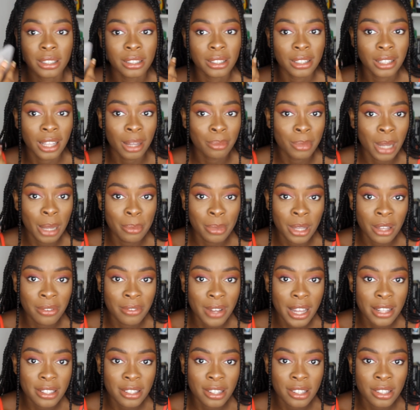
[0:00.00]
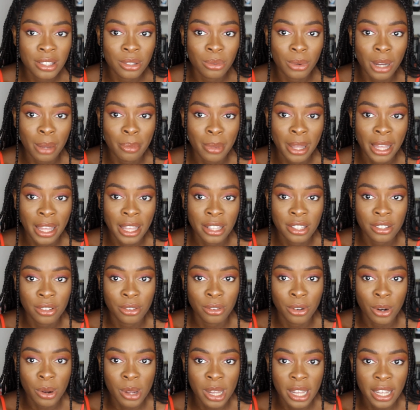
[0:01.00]
that might be a factor as to why my hair's
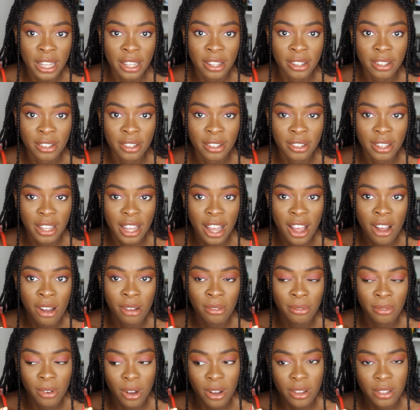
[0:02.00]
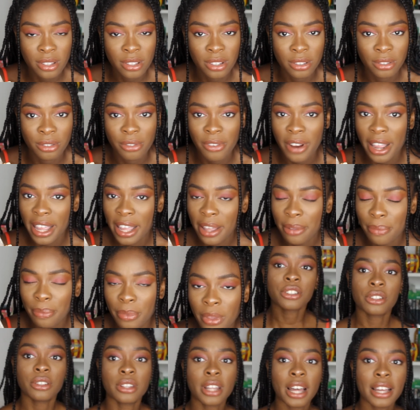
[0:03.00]
growing at a faster rate.
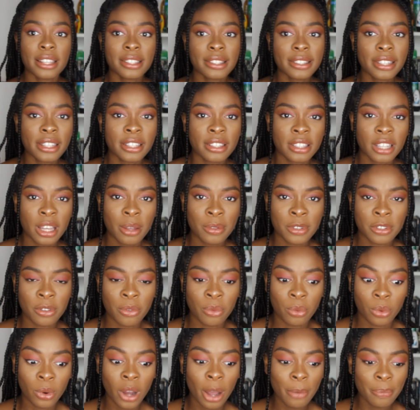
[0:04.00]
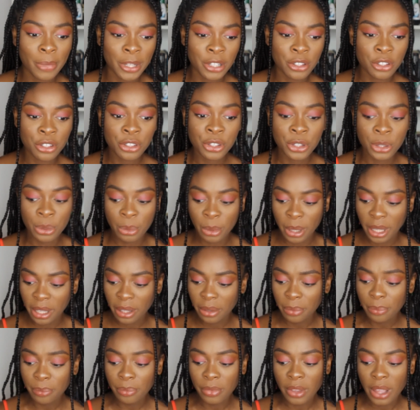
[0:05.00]
So that's it in terms of what I've been
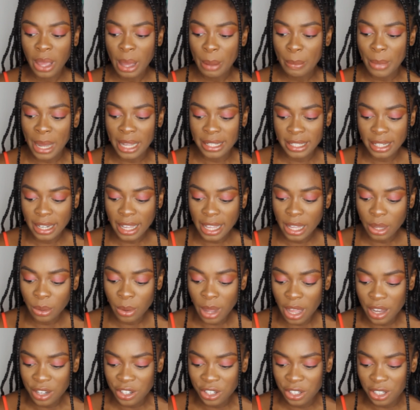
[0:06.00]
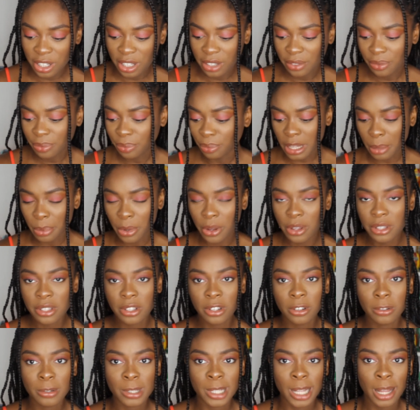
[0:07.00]
doing. But I did get a question, so I
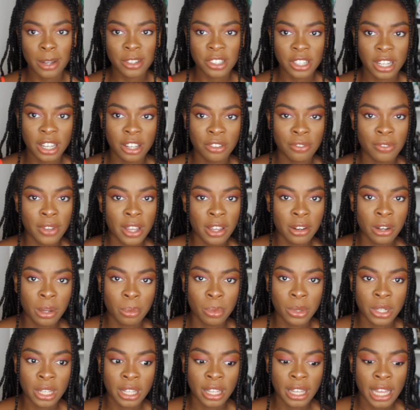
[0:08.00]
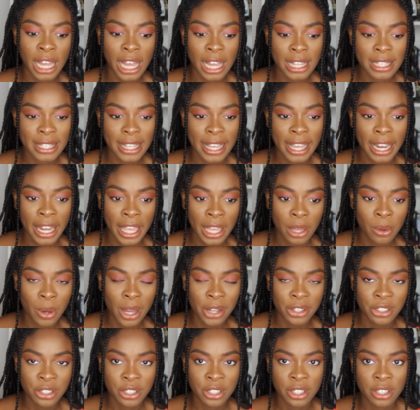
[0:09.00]
posted on Snapchat if anybody has any
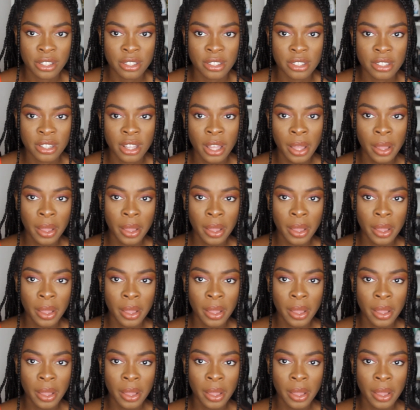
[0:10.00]
questions